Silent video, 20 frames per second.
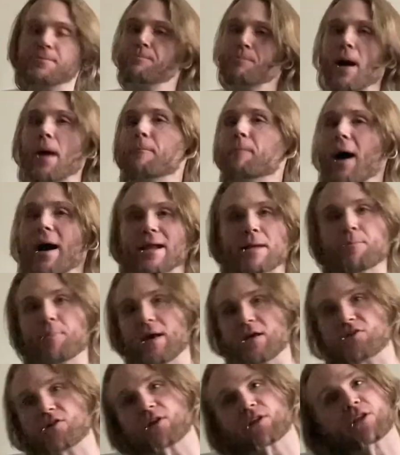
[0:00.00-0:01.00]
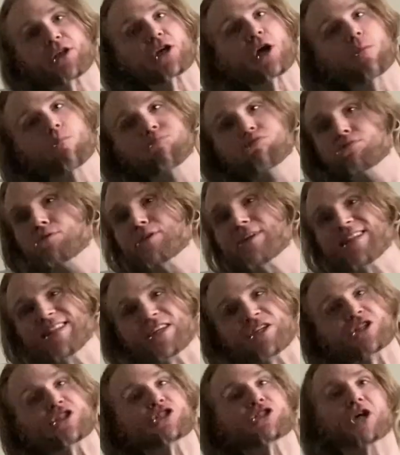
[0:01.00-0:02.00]
My body basically completely
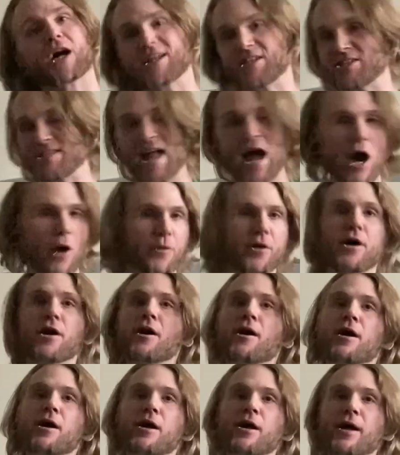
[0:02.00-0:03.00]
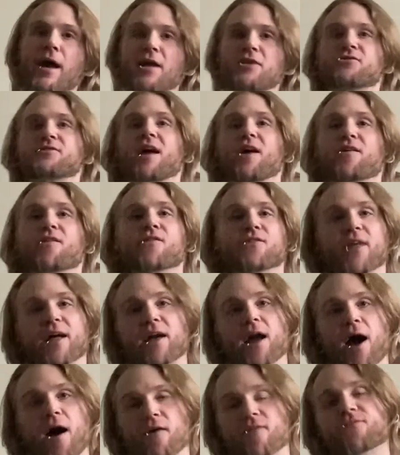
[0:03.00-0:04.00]
shuts down. It's that like
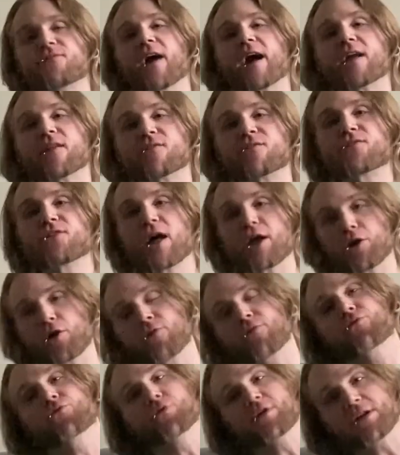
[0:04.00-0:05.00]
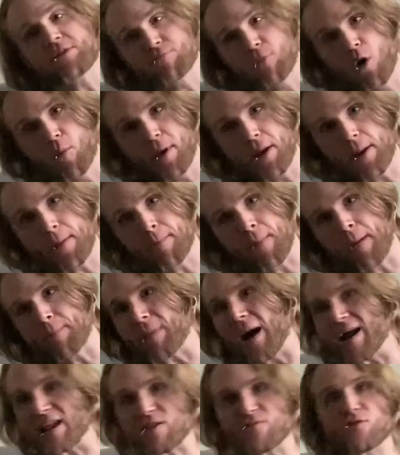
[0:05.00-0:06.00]
a fight, flight, or freeze moment. My
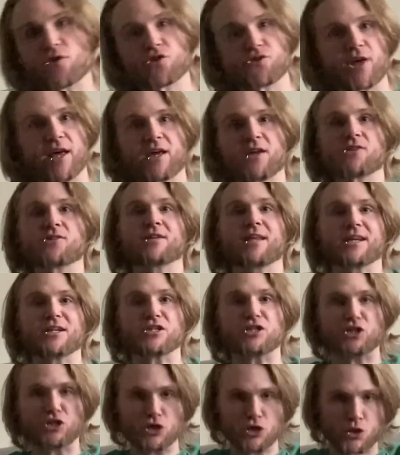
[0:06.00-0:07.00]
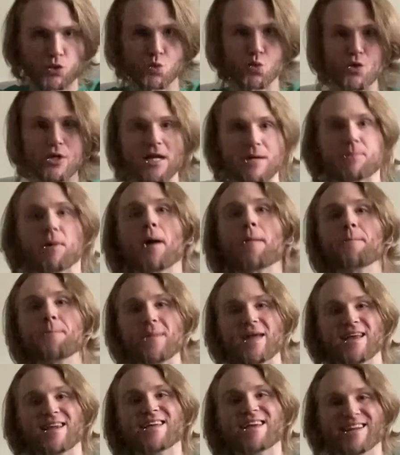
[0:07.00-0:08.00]
body feels like it's in extreme,
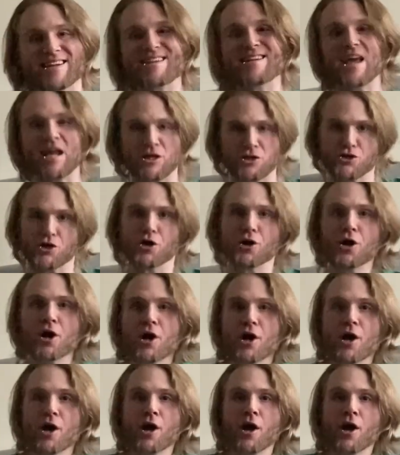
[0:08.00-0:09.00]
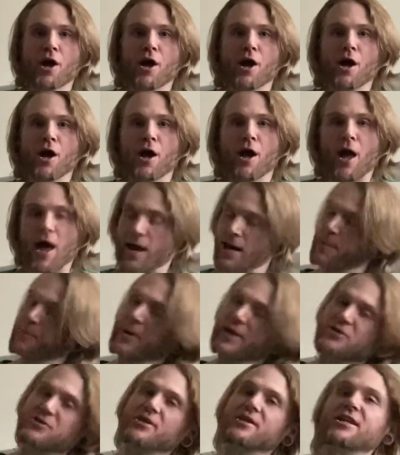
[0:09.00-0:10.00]
immediate danger, and it
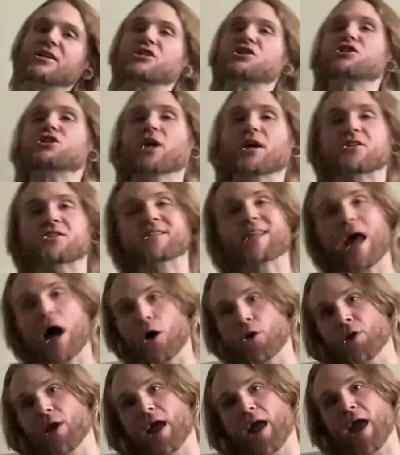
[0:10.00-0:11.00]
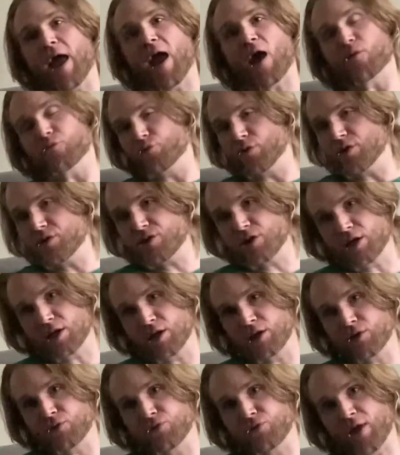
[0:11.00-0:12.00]
basically shuts down
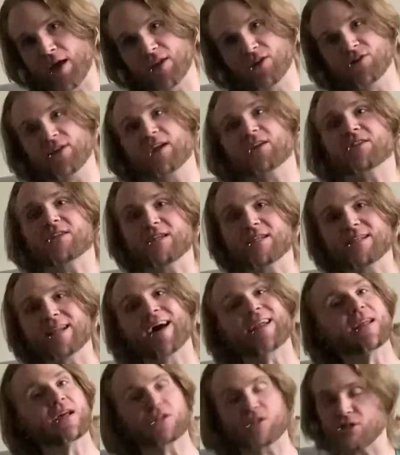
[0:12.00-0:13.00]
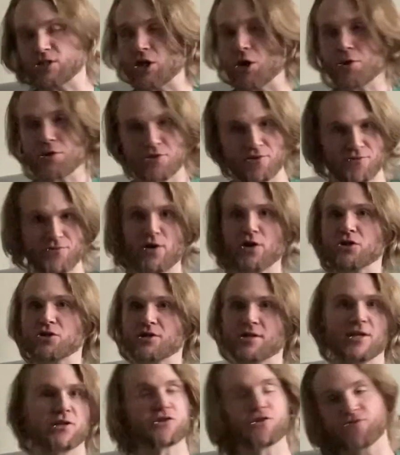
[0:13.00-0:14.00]
everything that is actually not necessary to
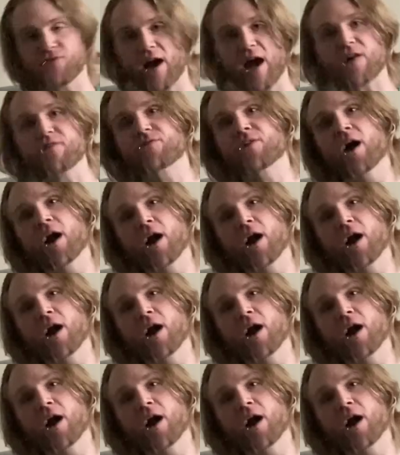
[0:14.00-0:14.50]
function and survive.